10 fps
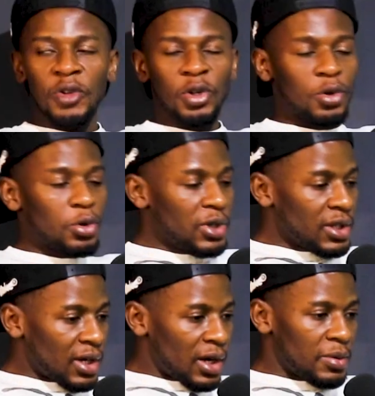you don't know who
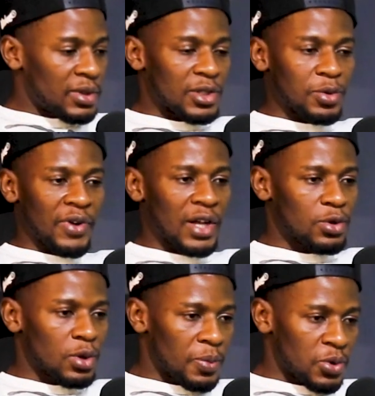Yin the Hermit is, we've had
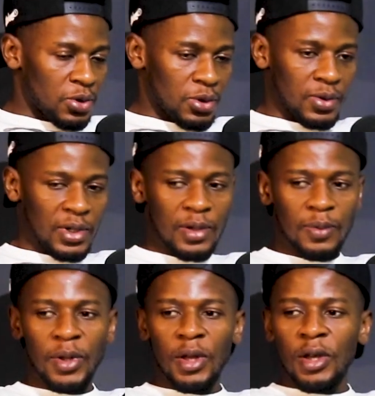2 episodes with
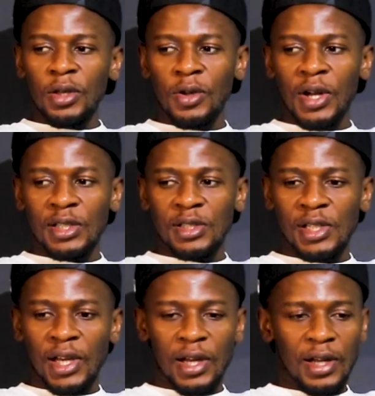him. You can
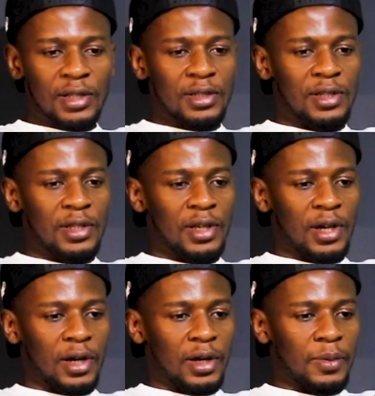check the
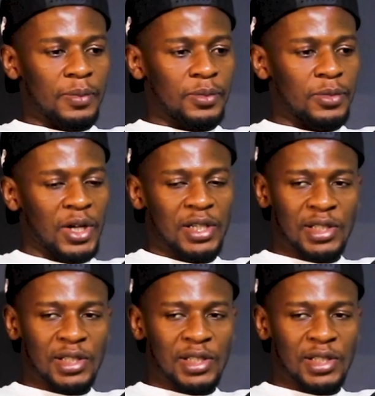check